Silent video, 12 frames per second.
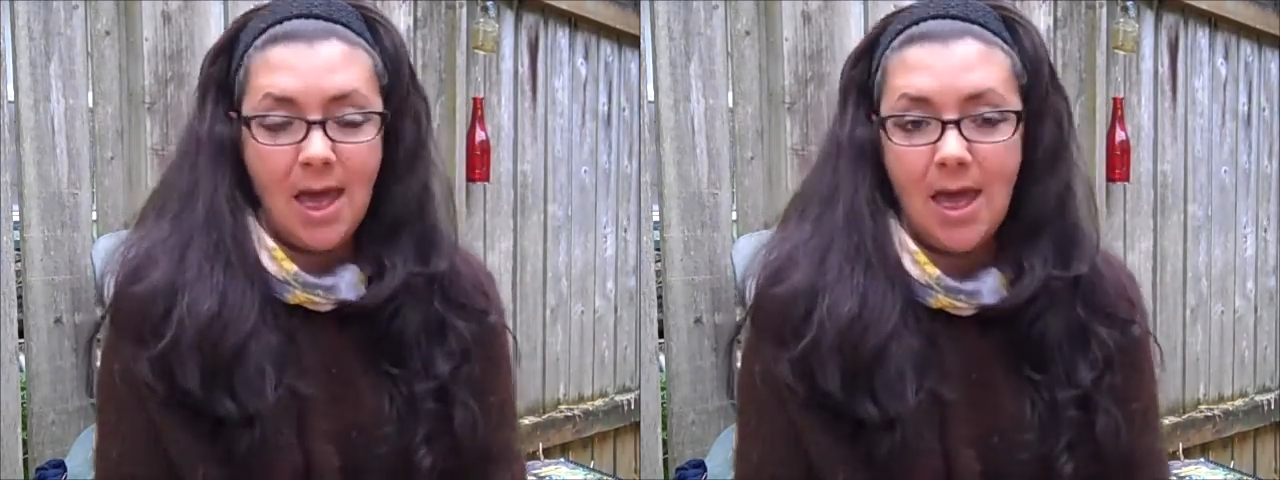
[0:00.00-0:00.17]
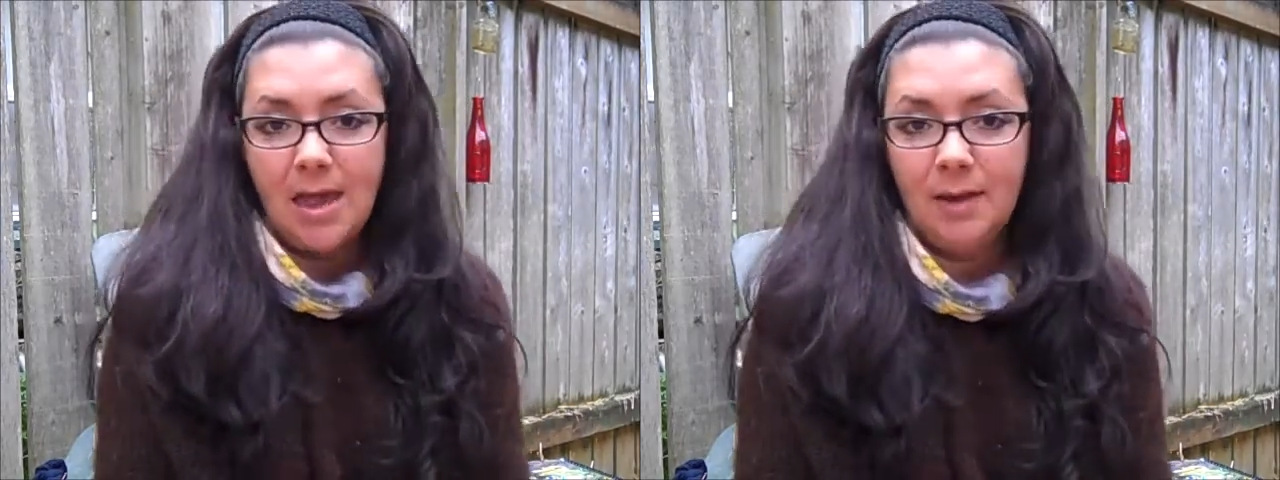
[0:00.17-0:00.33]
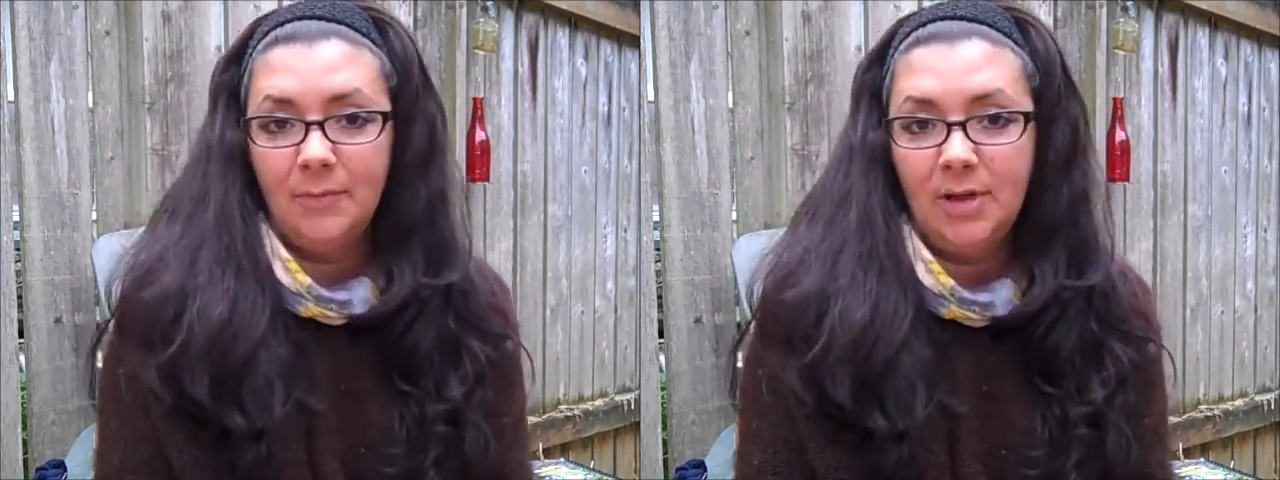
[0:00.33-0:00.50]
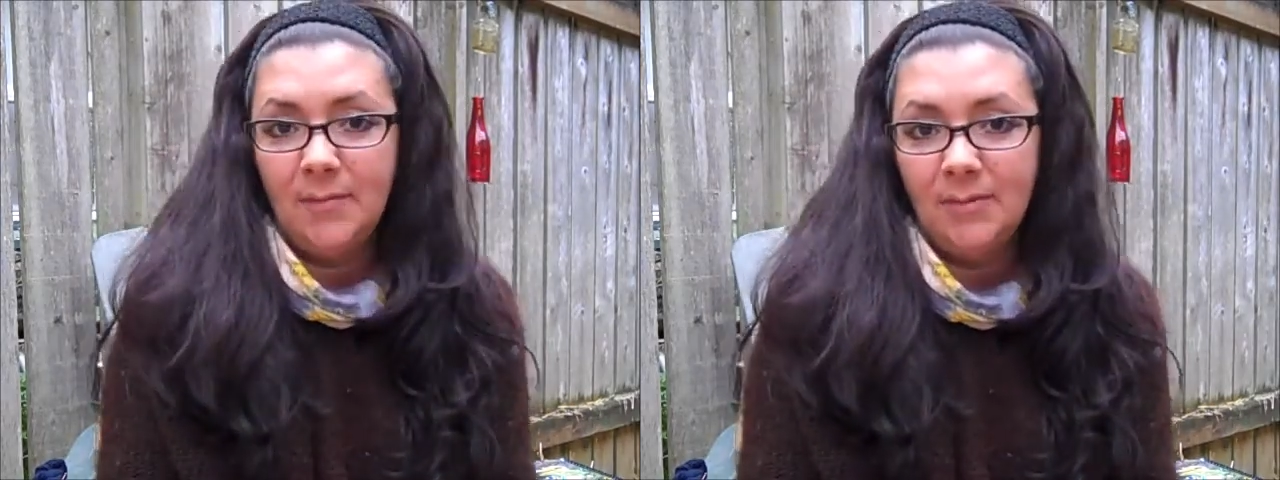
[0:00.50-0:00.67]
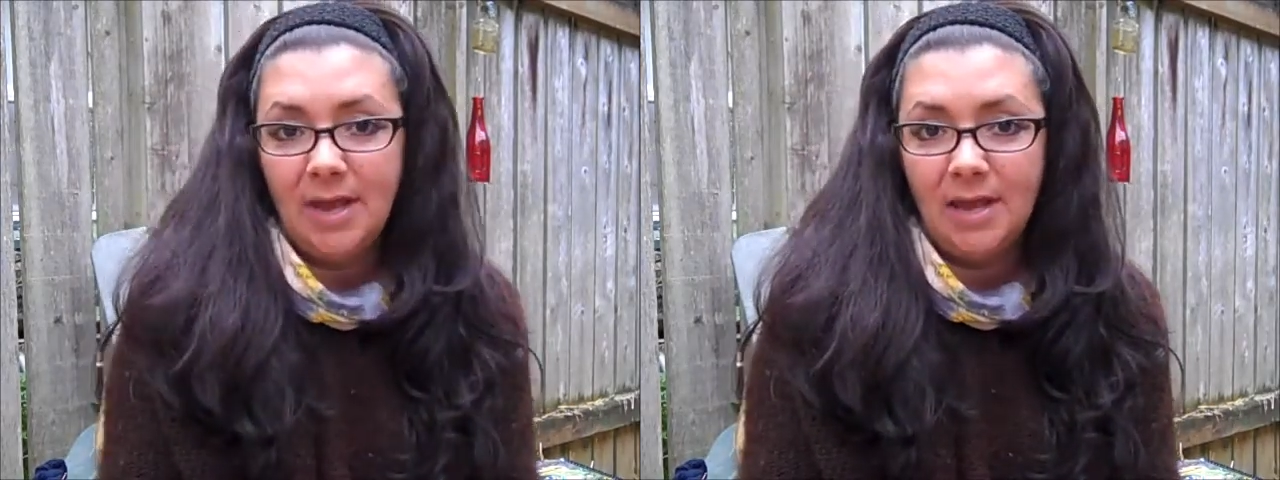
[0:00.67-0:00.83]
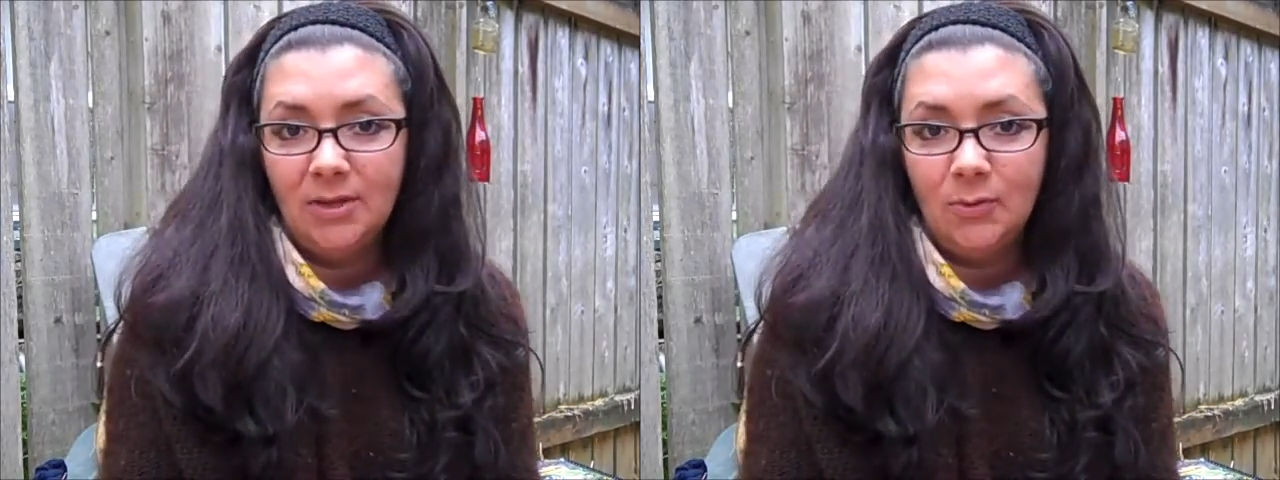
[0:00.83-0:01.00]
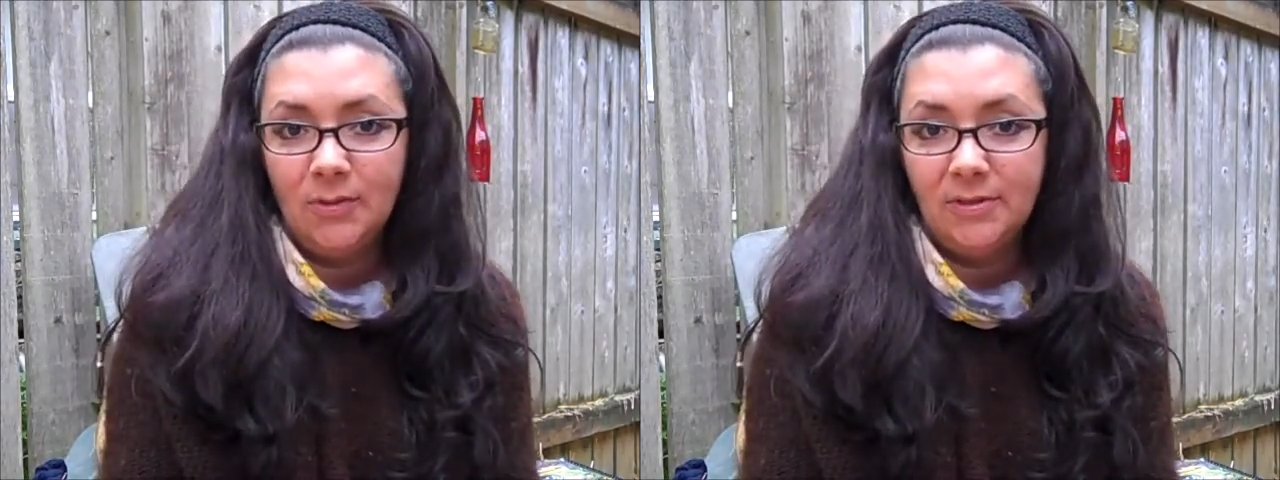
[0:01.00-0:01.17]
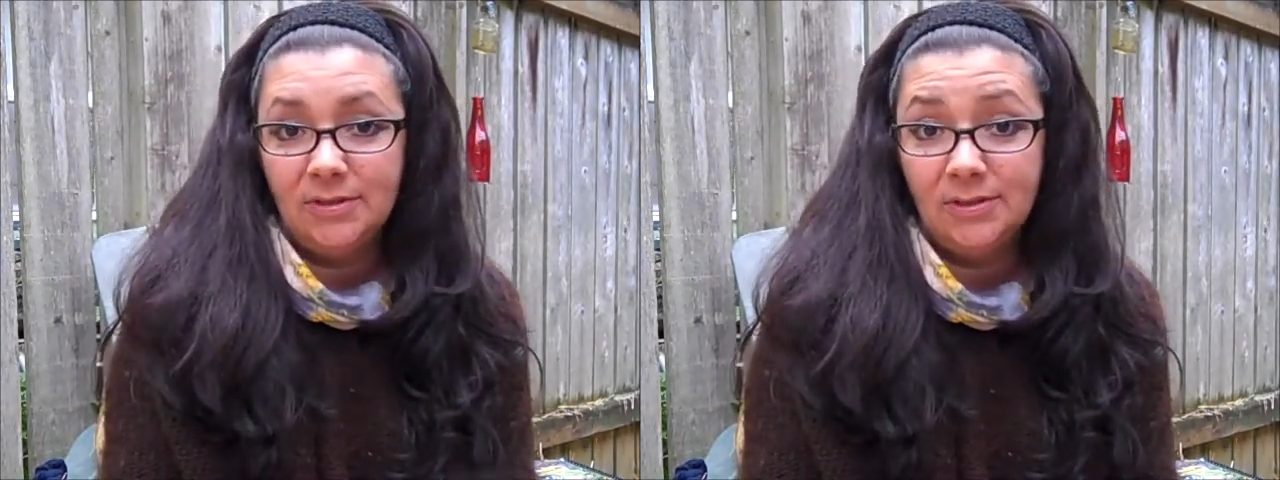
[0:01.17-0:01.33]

and I'm coming at you with a